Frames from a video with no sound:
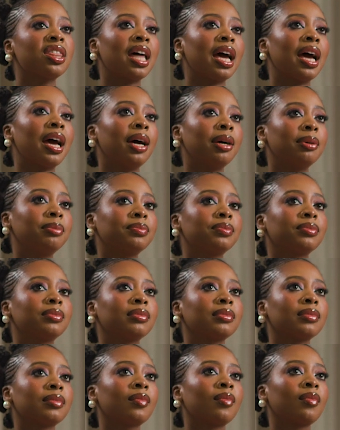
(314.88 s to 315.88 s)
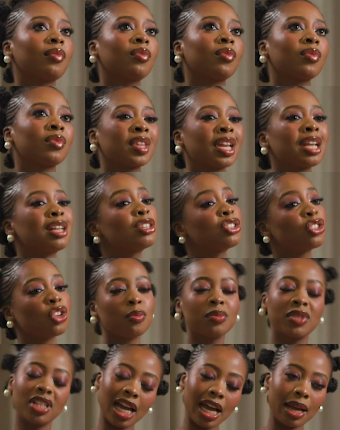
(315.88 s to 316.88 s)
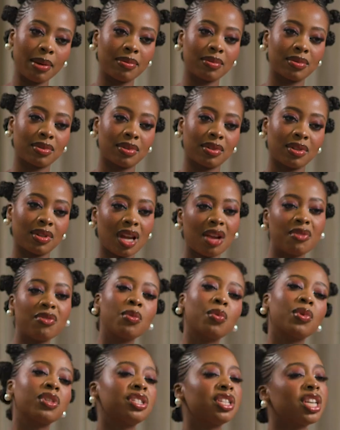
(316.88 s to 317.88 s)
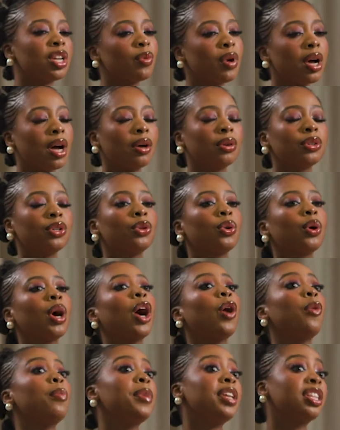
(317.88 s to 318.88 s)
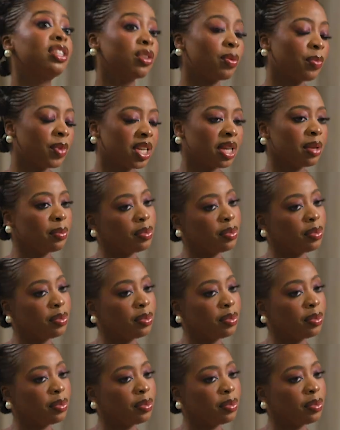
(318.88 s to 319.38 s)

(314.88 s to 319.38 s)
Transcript: that sometimes, every once in a while, I'll meet somebody